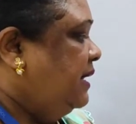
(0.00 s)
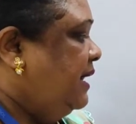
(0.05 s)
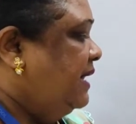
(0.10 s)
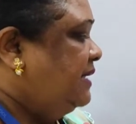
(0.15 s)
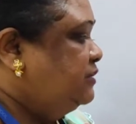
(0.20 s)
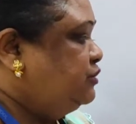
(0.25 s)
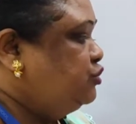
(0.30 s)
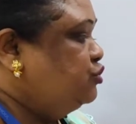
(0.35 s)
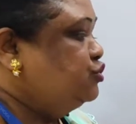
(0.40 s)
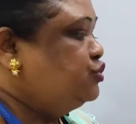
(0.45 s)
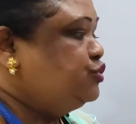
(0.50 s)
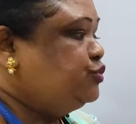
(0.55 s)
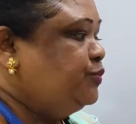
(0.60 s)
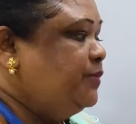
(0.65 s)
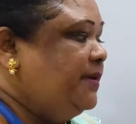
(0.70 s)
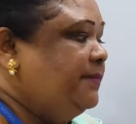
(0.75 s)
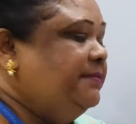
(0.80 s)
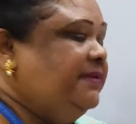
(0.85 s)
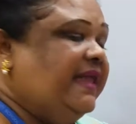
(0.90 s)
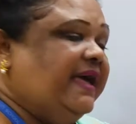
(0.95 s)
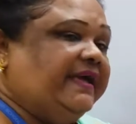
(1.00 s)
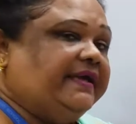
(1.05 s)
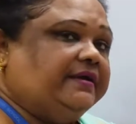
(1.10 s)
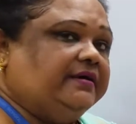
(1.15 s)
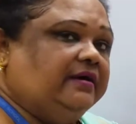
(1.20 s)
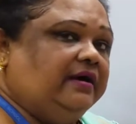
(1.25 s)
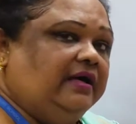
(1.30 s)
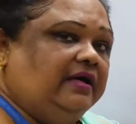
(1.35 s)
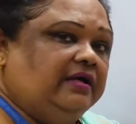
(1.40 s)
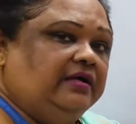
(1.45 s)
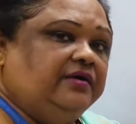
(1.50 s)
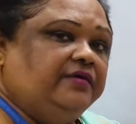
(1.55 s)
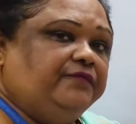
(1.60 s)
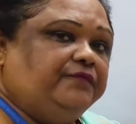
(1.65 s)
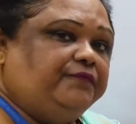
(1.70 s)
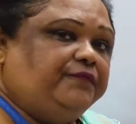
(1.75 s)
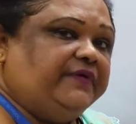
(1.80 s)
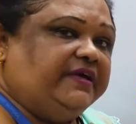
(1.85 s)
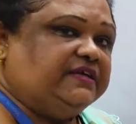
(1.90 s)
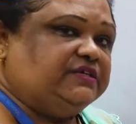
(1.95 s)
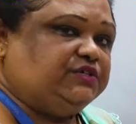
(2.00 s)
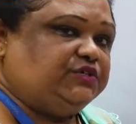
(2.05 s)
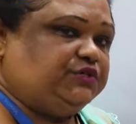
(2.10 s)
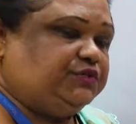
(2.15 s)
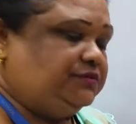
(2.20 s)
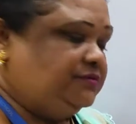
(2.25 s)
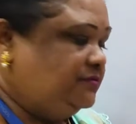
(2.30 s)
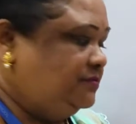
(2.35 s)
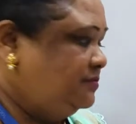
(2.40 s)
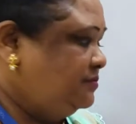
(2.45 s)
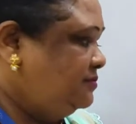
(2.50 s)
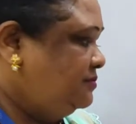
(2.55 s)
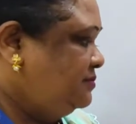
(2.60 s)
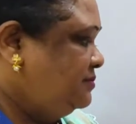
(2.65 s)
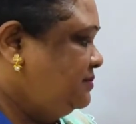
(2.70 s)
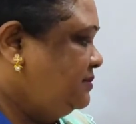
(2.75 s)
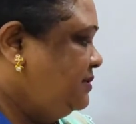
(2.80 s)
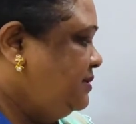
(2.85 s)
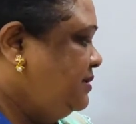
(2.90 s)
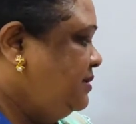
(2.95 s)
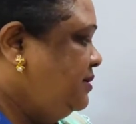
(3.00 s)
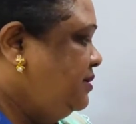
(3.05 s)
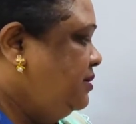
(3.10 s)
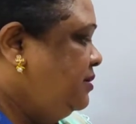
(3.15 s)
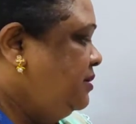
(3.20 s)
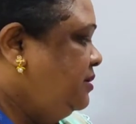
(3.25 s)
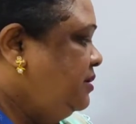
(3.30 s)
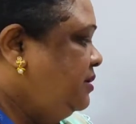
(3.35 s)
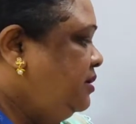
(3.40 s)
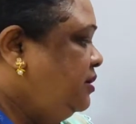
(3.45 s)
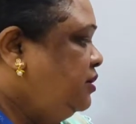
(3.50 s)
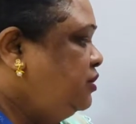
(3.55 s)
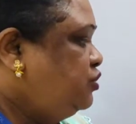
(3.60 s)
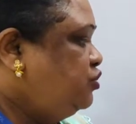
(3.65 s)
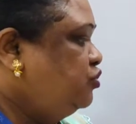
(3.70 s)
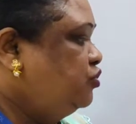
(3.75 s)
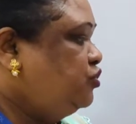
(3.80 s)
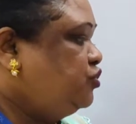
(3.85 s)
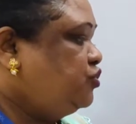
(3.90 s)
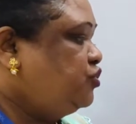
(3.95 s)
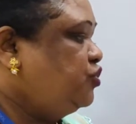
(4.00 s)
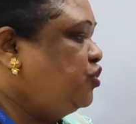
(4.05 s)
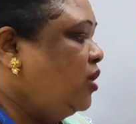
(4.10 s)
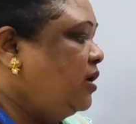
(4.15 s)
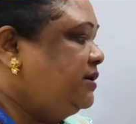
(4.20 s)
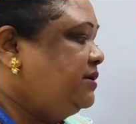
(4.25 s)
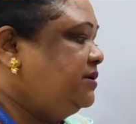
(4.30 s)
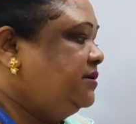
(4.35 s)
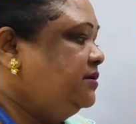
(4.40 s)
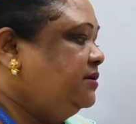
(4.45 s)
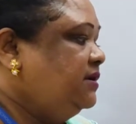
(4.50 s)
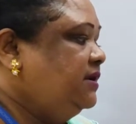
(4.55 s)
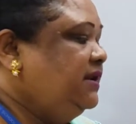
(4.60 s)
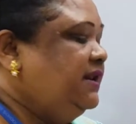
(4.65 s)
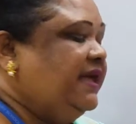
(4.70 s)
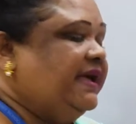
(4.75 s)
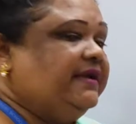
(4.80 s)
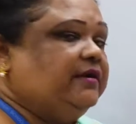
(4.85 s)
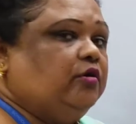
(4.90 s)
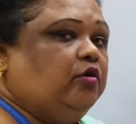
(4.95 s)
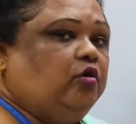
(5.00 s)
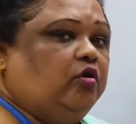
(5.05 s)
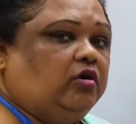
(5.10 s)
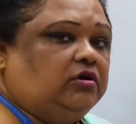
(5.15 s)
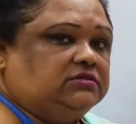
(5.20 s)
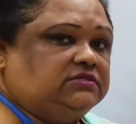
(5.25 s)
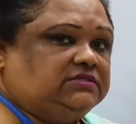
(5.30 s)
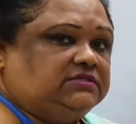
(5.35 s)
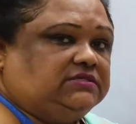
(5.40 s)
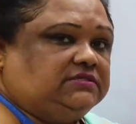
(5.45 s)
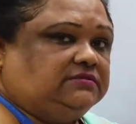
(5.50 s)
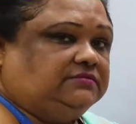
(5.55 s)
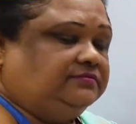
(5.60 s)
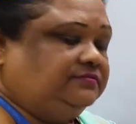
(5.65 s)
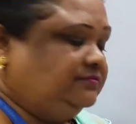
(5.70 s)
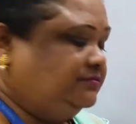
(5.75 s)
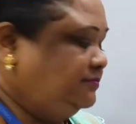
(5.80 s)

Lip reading: and to swim like a fish, to trot like a horse